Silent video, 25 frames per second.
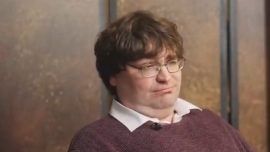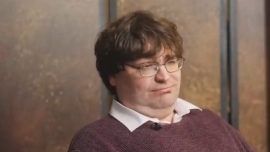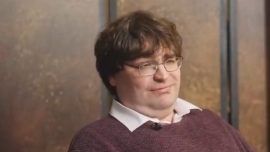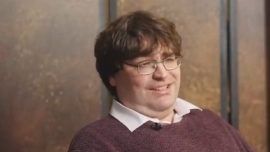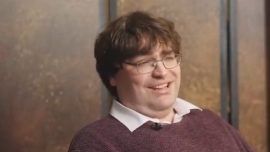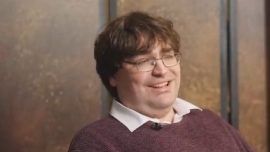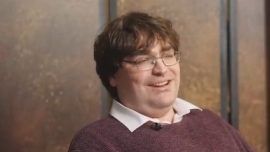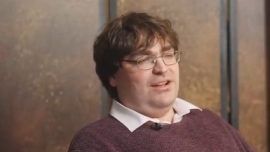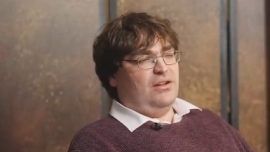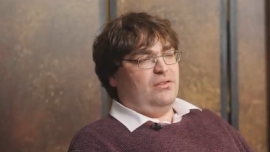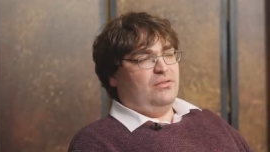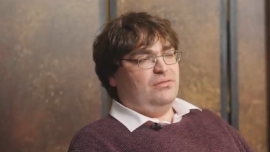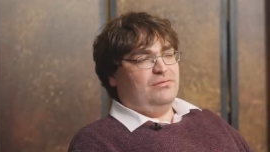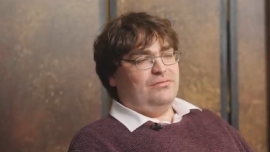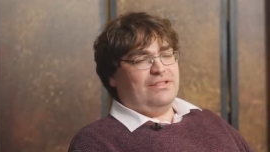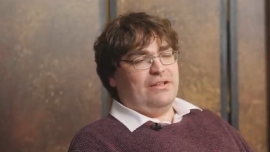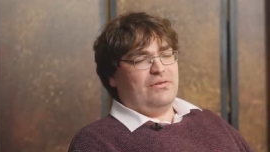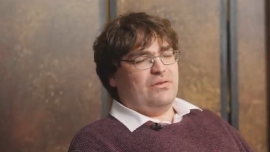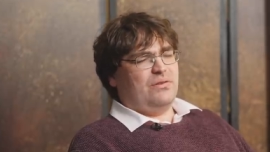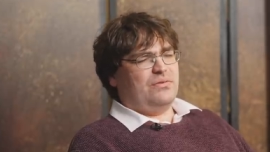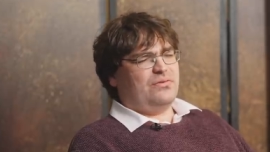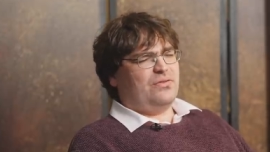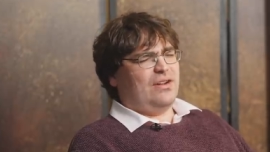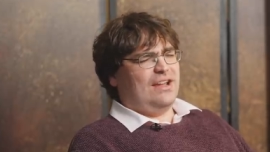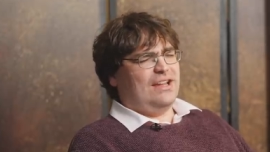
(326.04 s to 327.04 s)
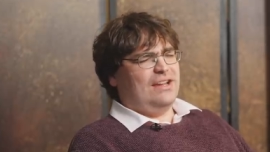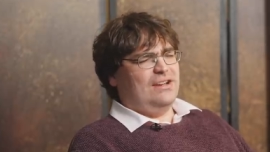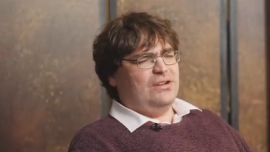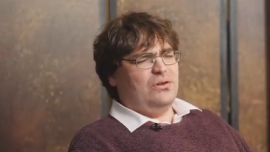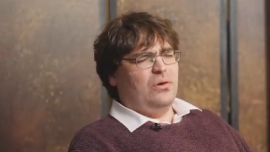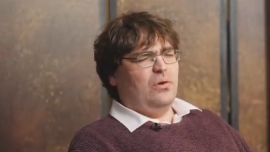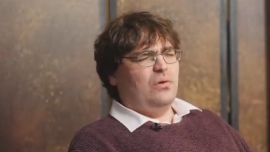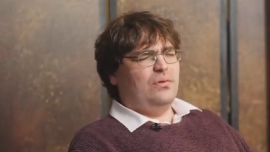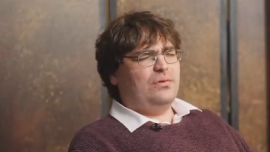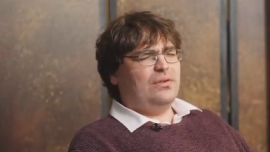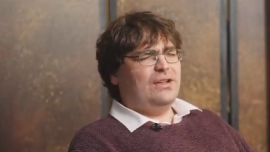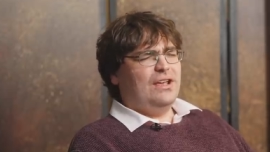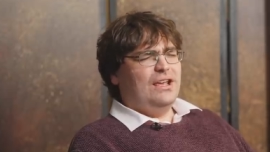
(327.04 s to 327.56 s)
they're afraid
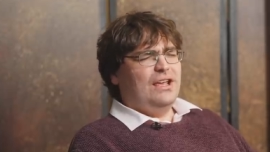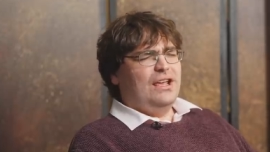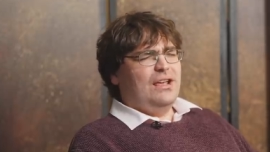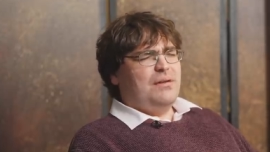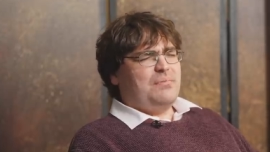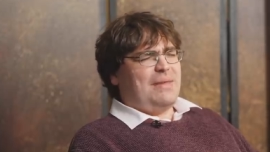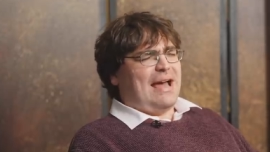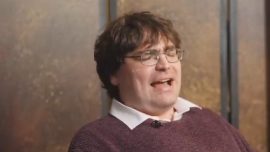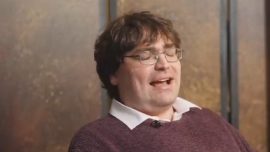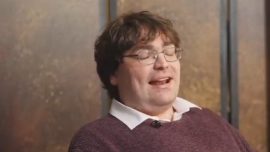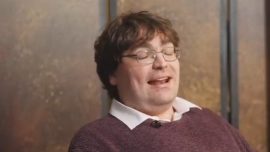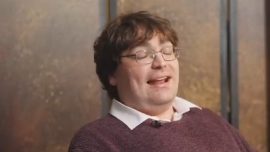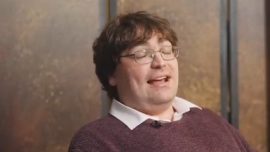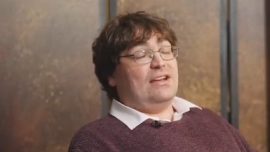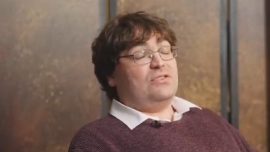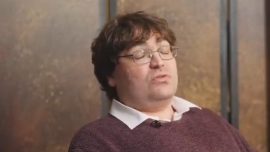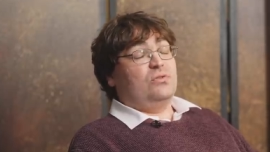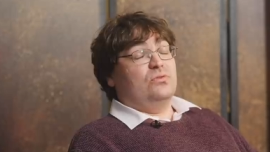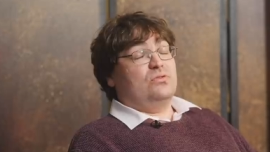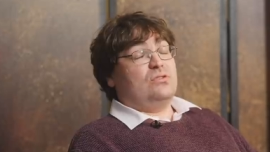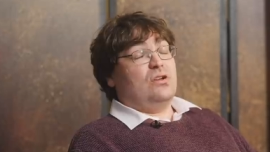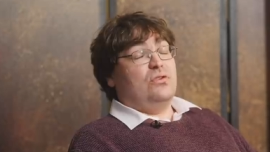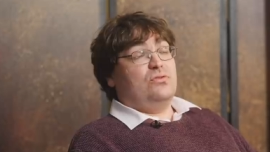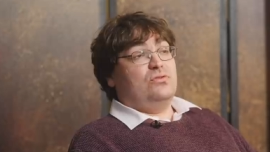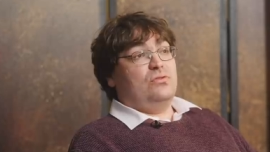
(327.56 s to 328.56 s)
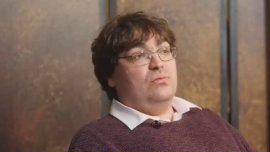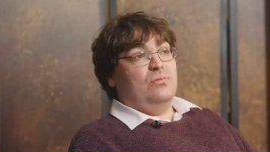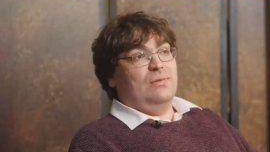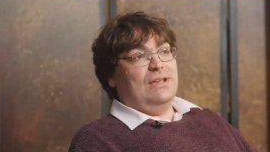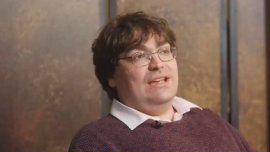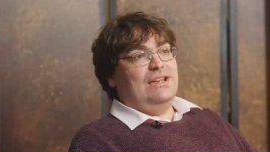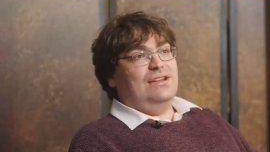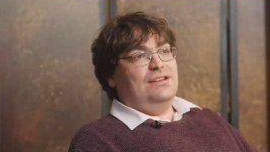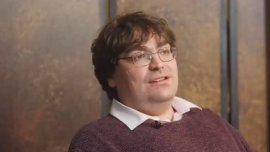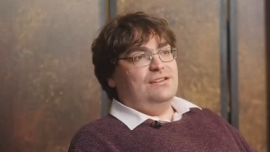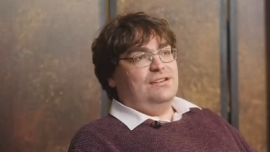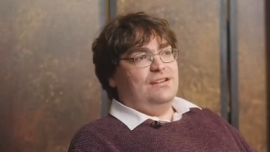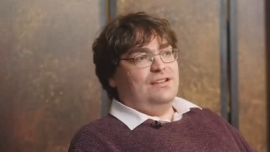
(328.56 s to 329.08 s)
of backlash on social
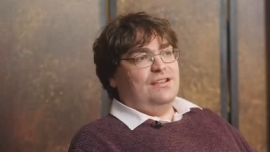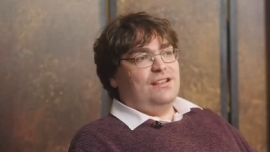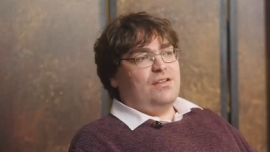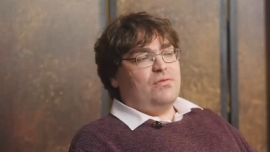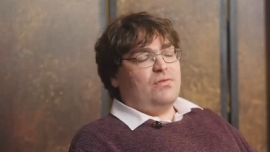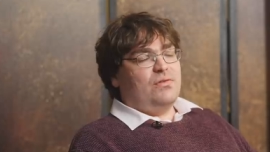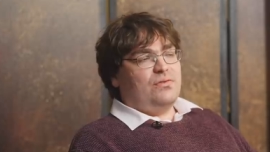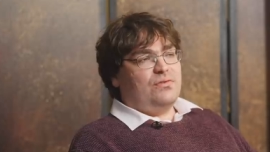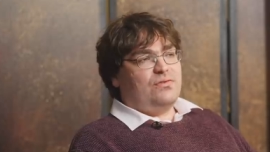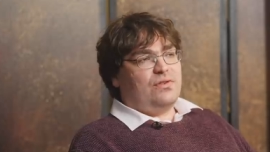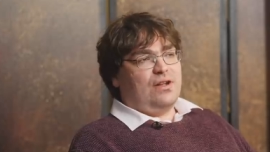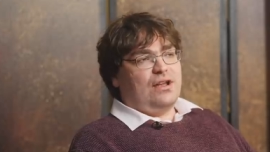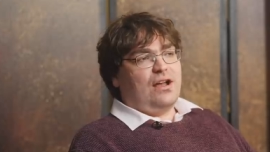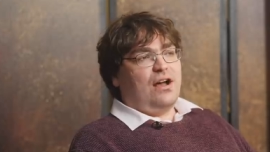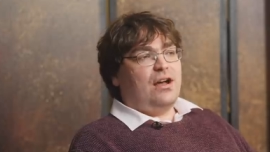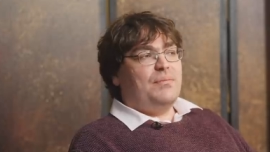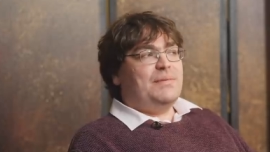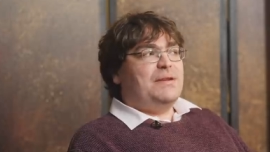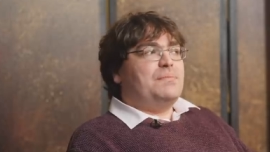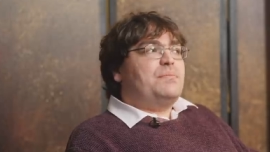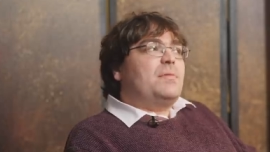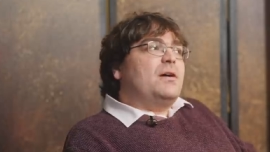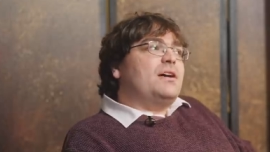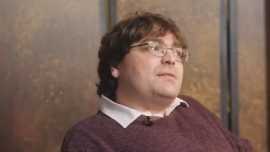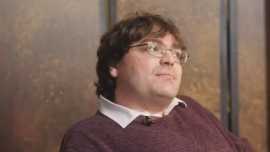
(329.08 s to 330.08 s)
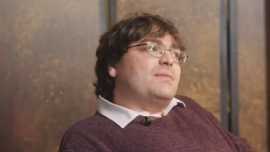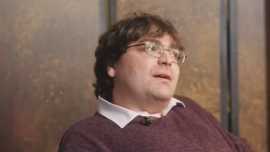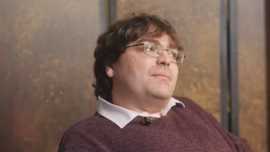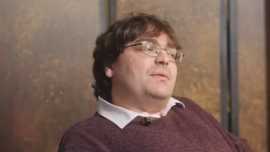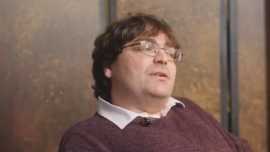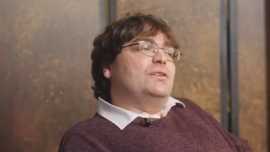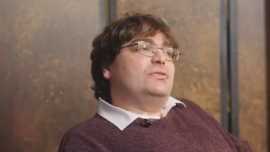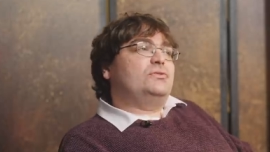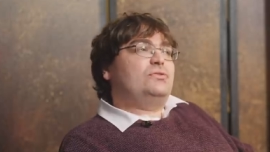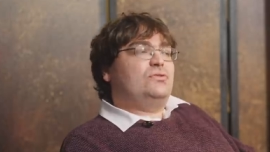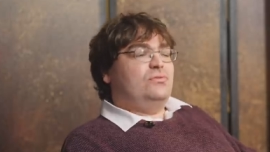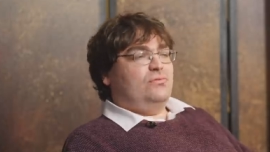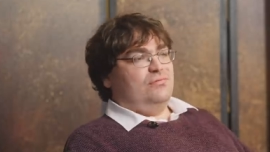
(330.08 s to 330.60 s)
media. They're afraid. I mean, my
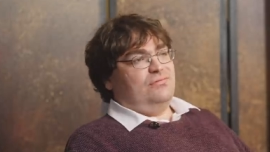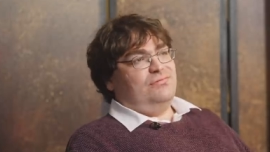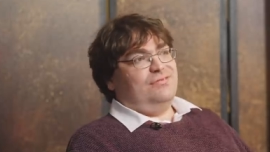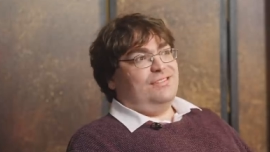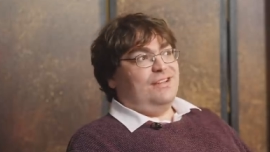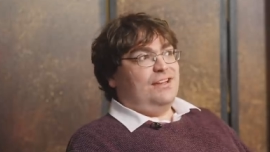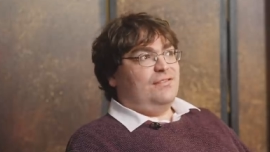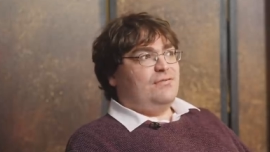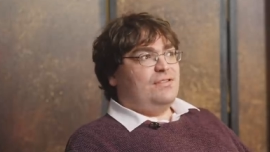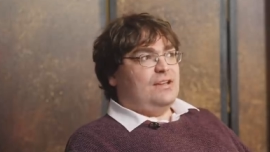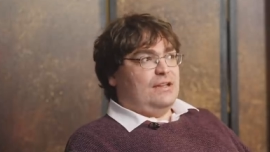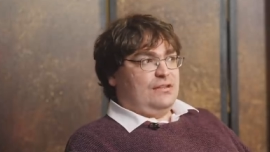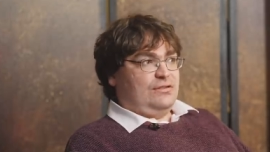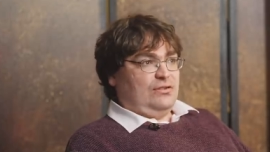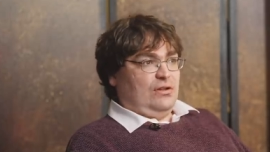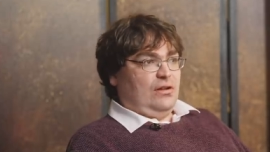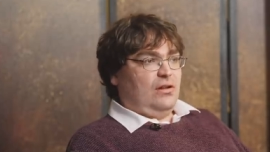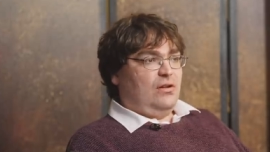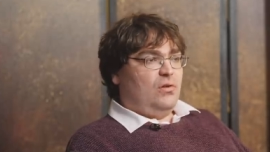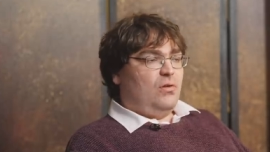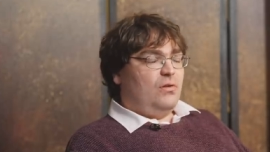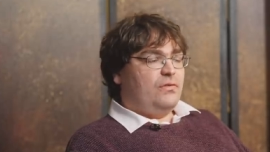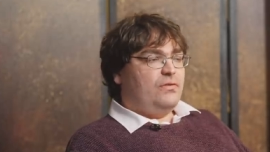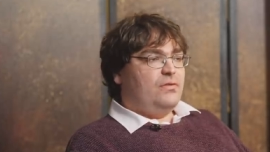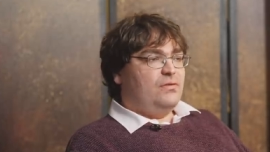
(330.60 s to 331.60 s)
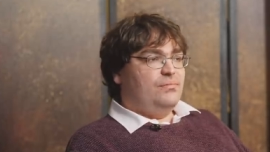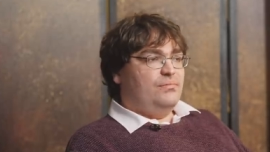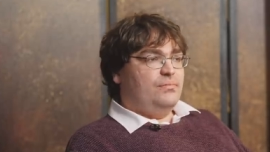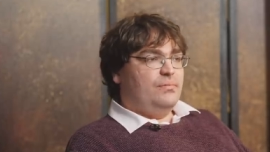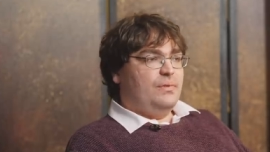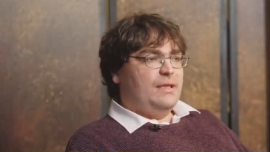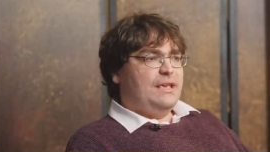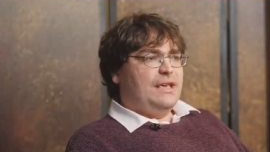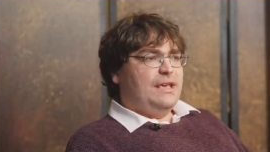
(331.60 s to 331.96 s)
personal theory is that a lot of them,